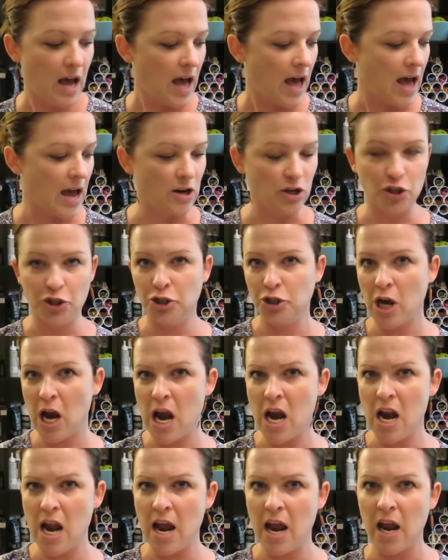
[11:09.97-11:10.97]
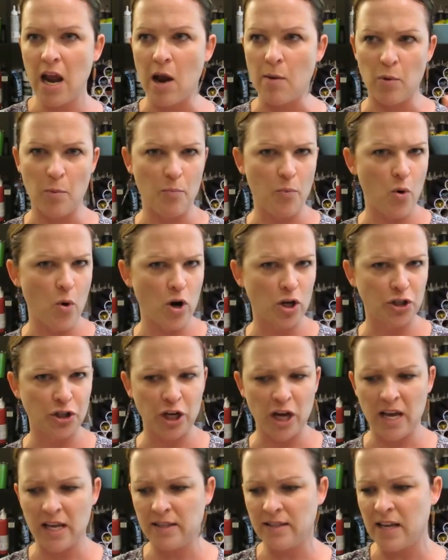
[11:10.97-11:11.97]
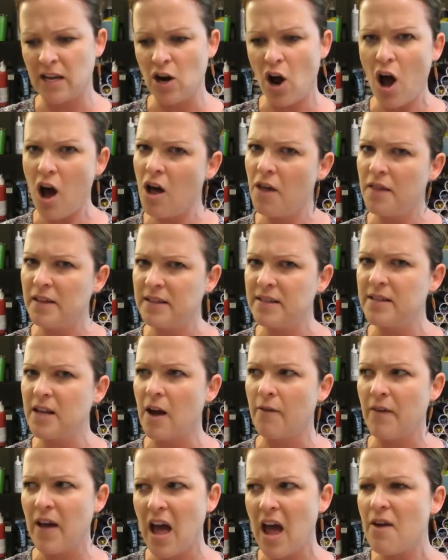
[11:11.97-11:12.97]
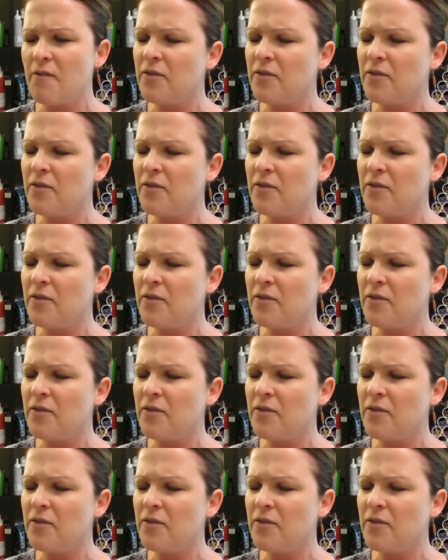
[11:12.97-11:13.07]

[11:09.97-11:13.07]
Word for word: and shading and proportions and all this stuff